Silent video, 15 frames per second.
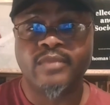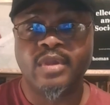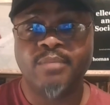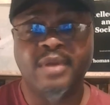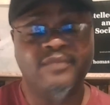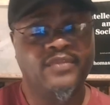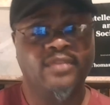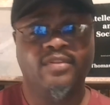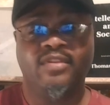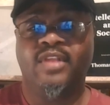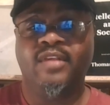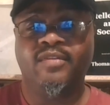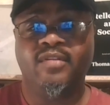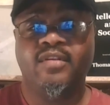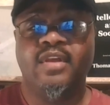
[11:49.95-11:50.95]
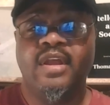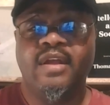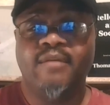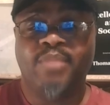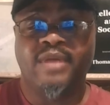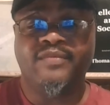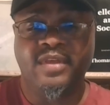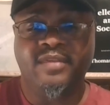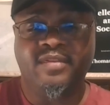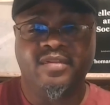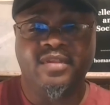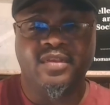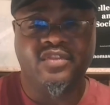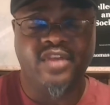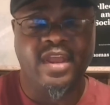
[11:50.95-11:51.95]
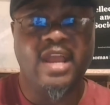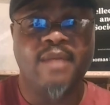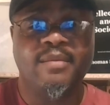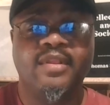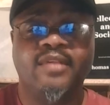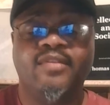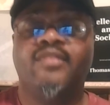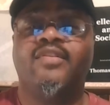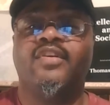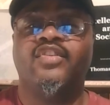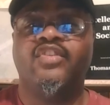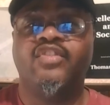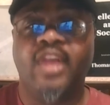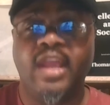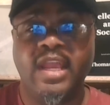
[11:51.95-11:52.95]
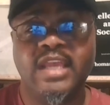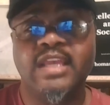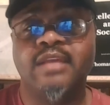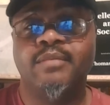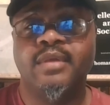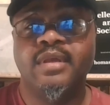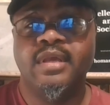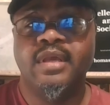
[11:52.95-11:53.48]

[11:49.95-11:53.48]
But this is this is but this is a sham and this is a shame.